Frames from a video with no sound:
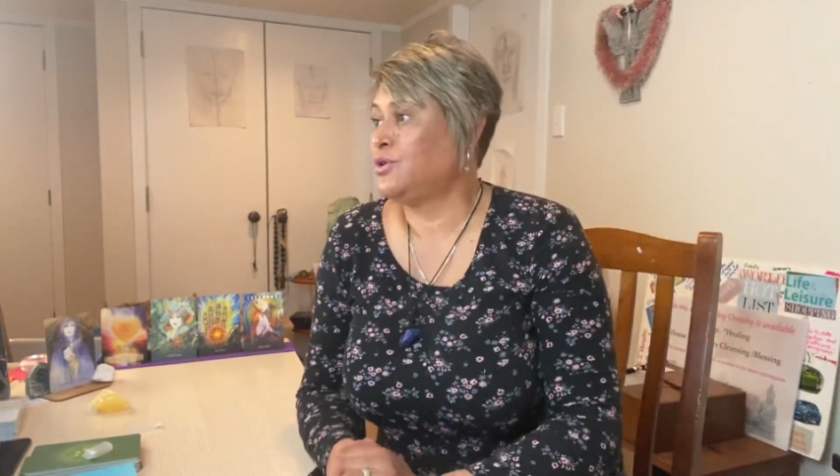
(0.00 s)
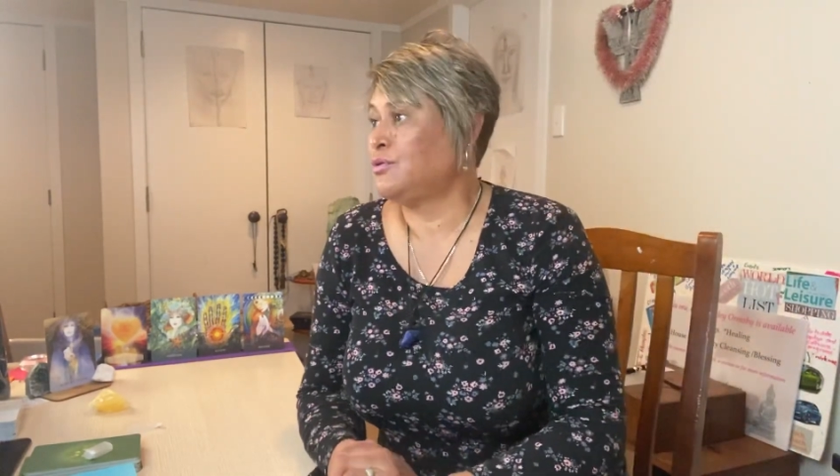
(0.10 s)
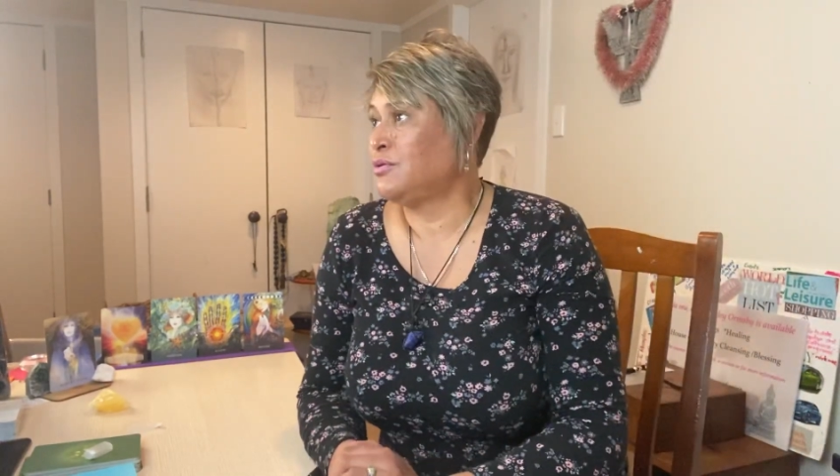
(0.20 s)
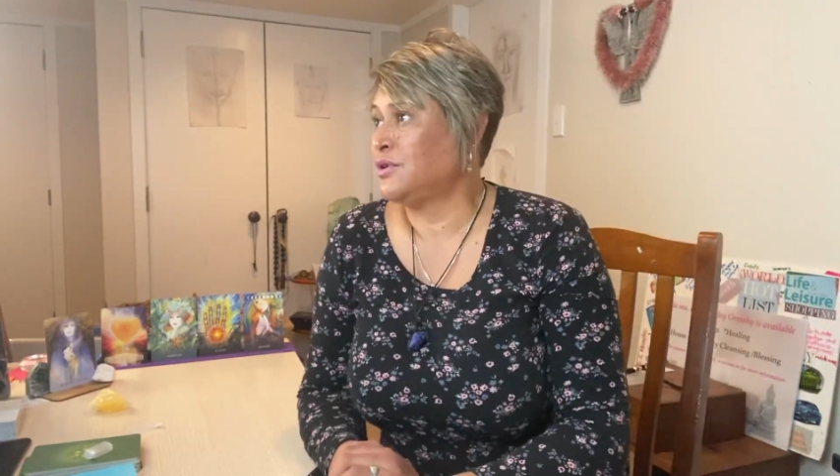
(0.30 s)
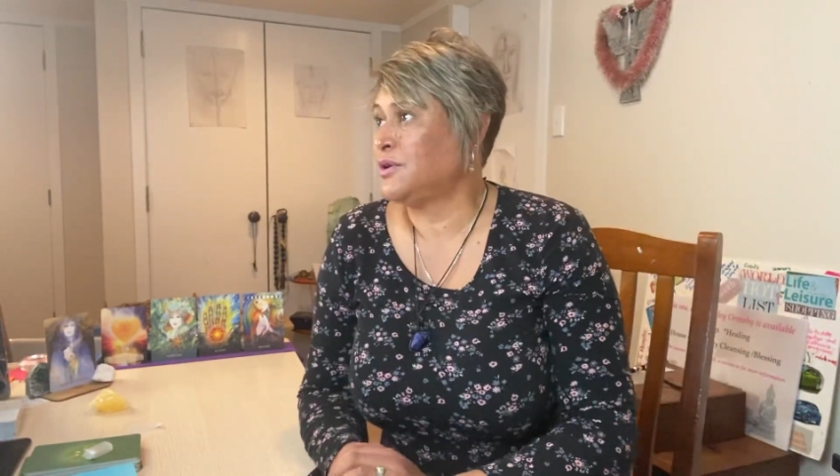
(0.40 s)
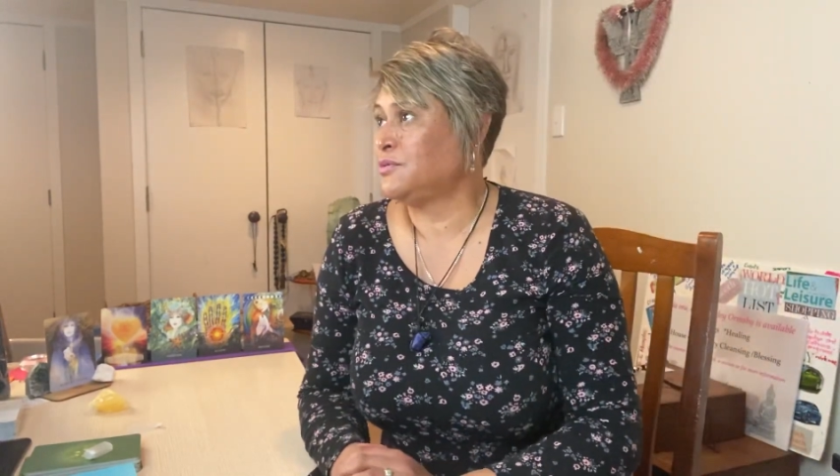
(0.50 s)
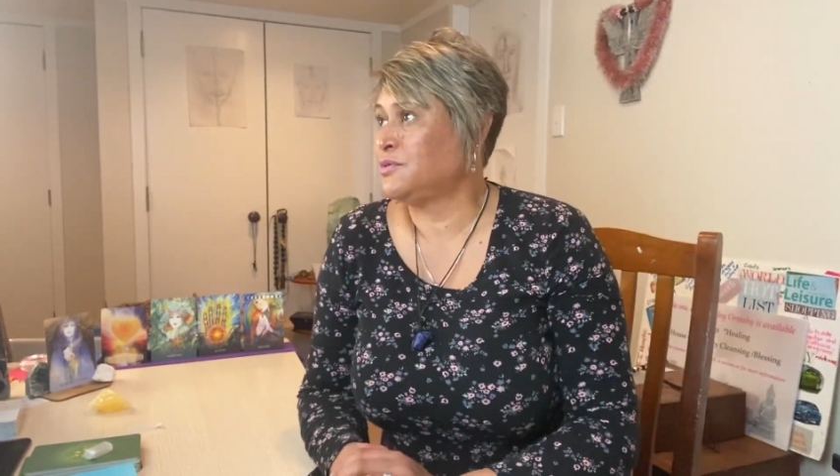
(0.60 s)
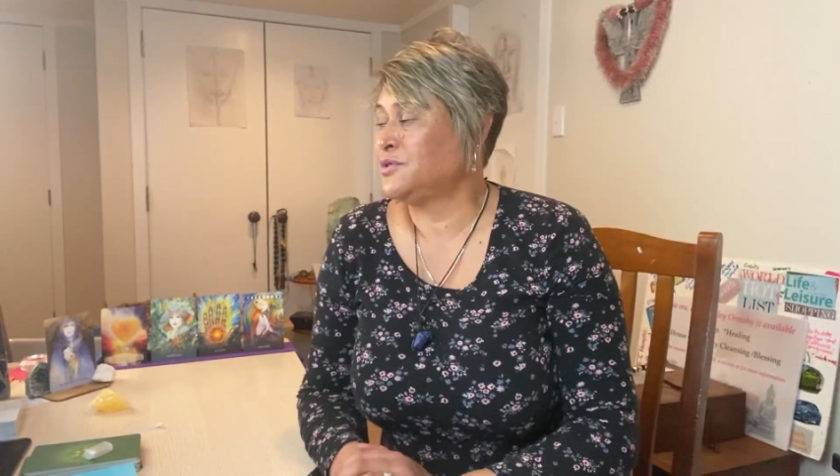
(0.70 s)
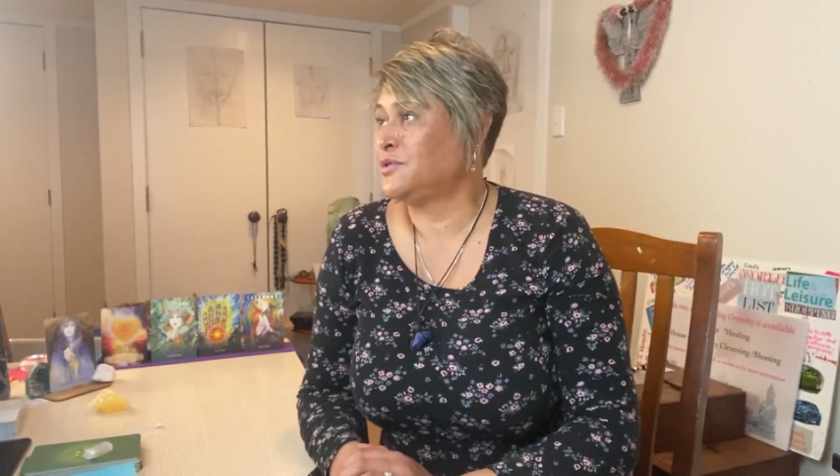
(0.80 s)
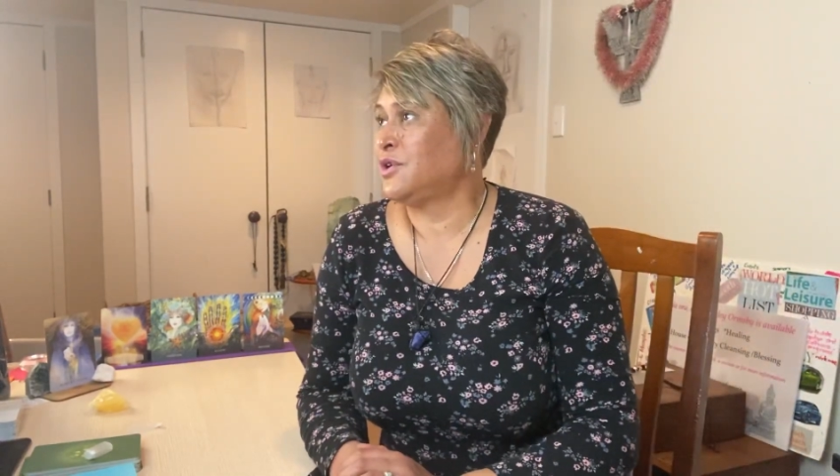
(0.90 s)
or
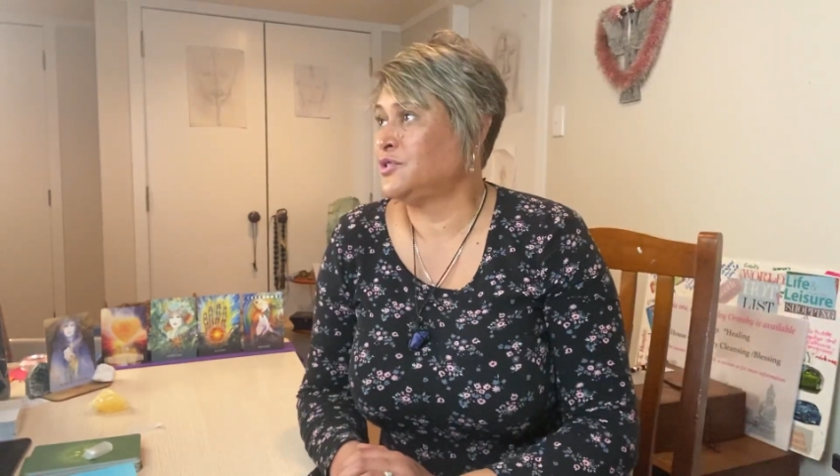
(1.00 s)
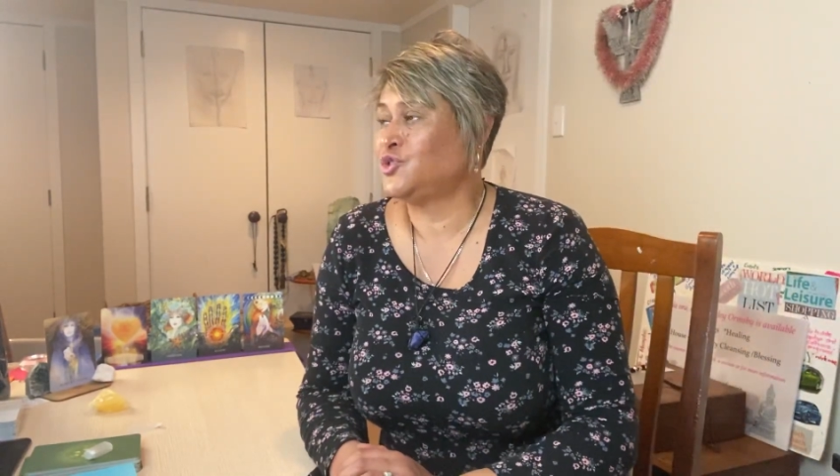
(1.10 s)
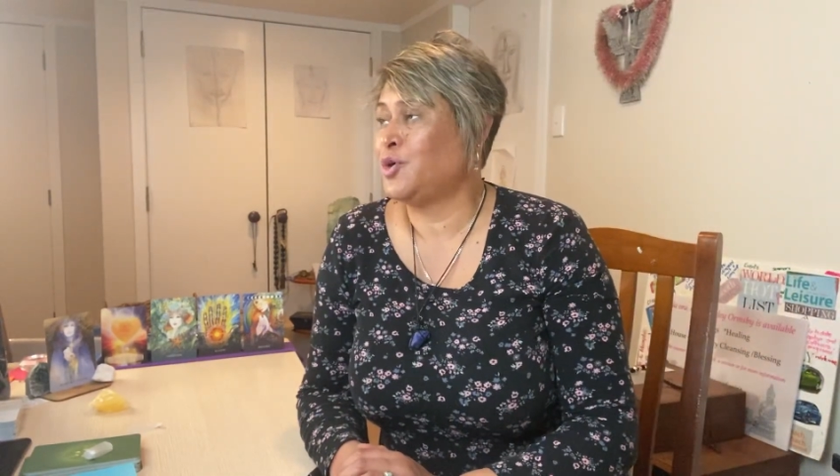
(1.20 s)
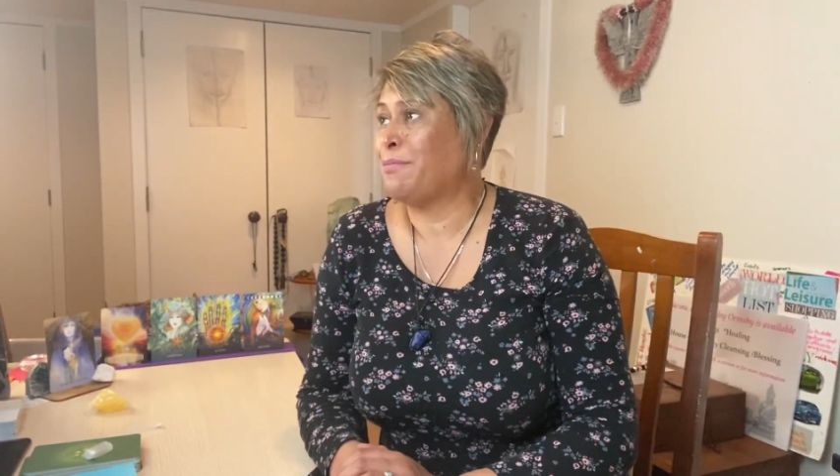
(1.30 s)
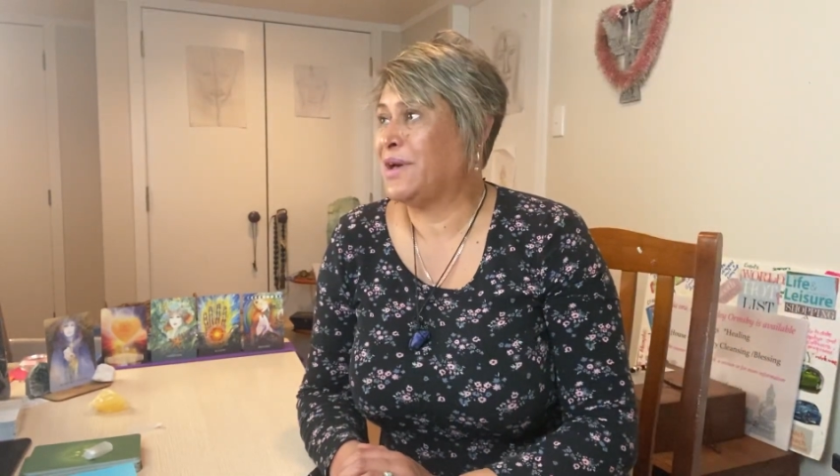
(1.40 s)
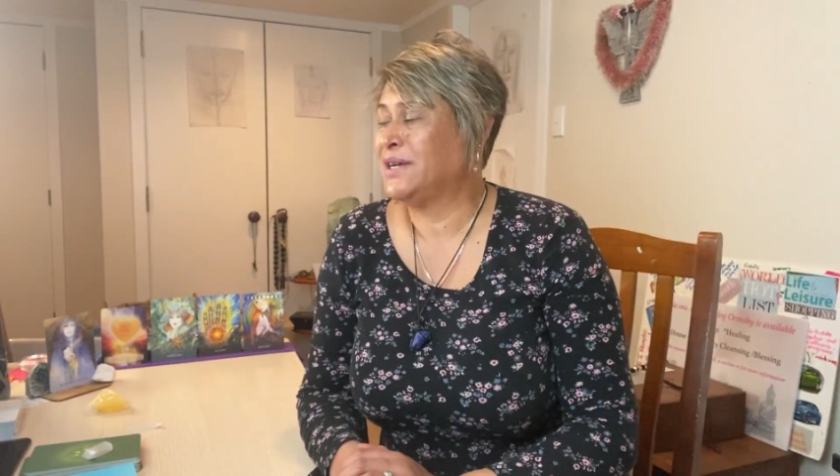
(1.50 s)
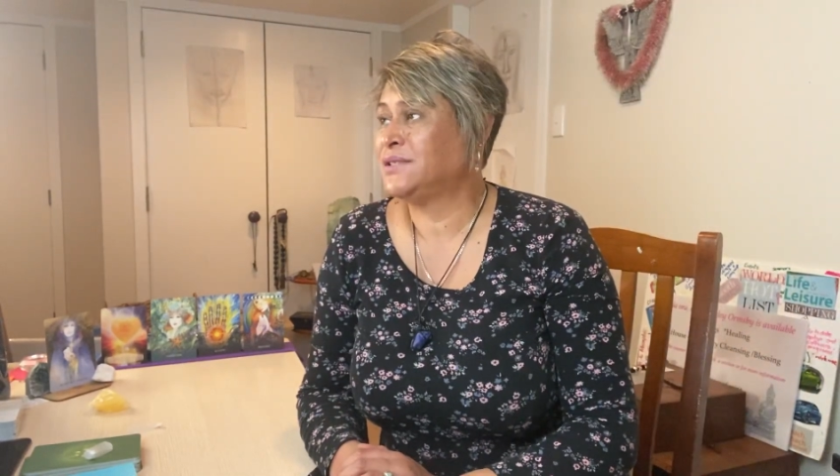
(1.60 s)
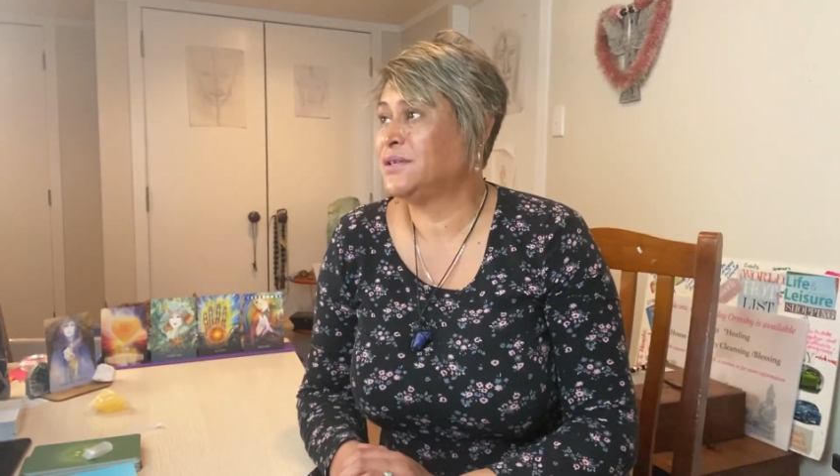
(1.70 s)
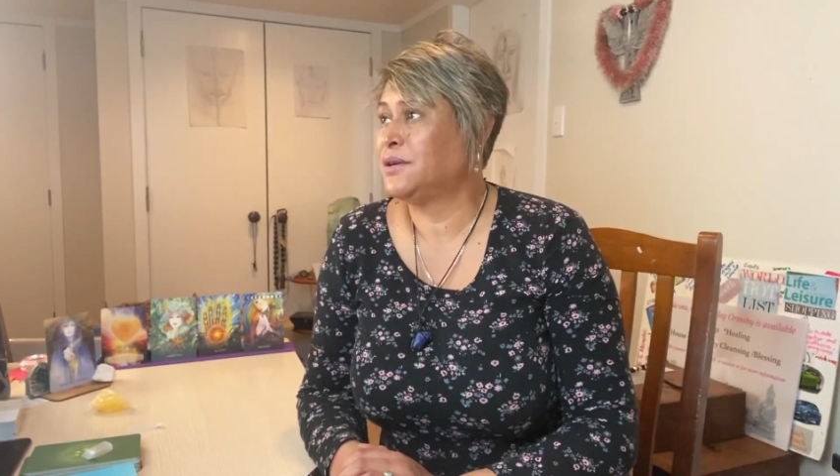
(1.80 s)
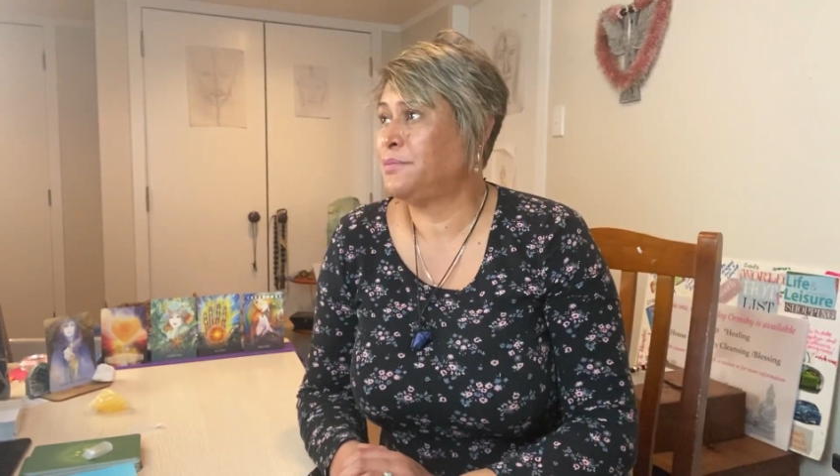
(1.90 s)
no, it's not
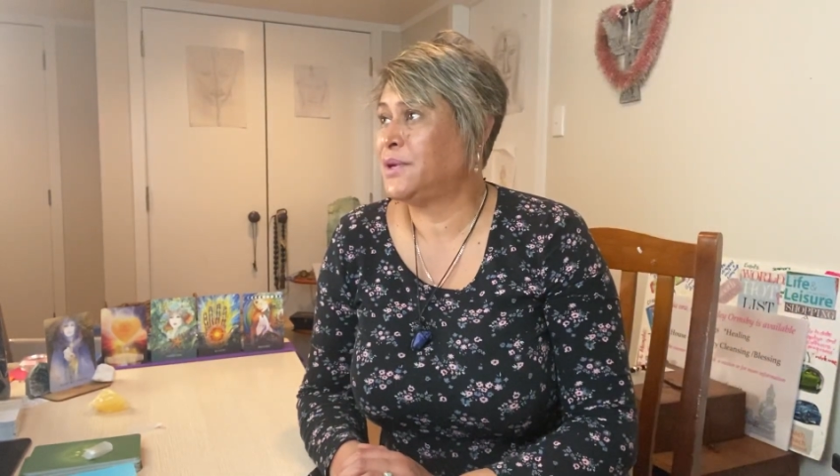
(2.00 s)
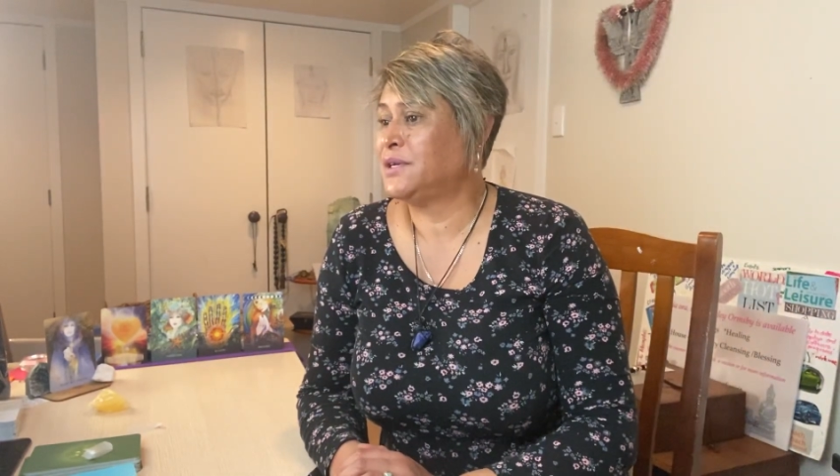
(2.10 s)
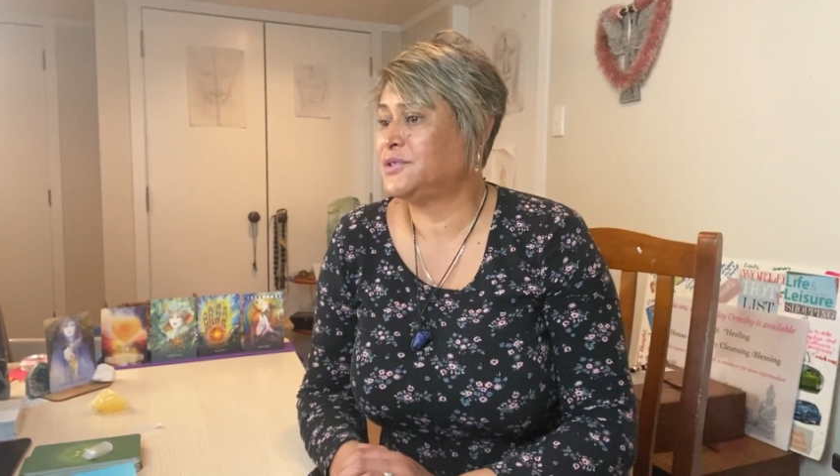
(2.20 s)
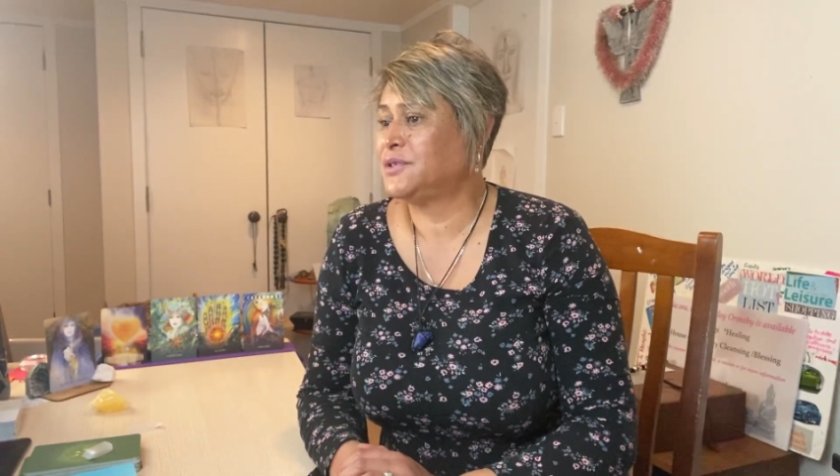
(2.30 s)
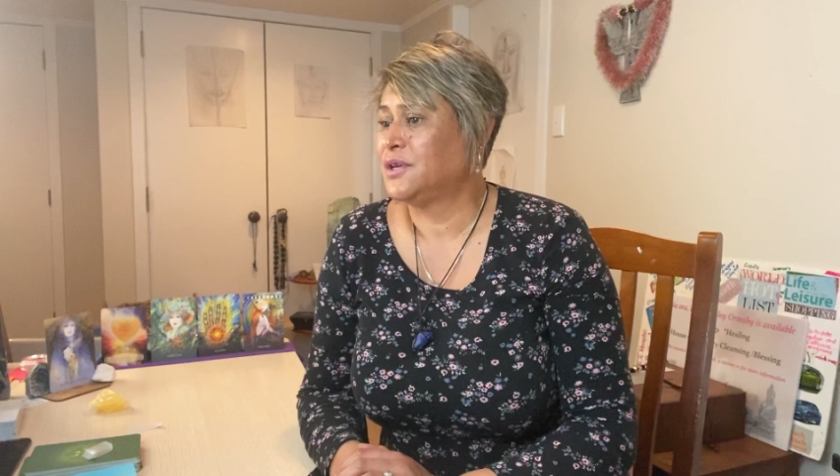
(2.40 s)
martyr, but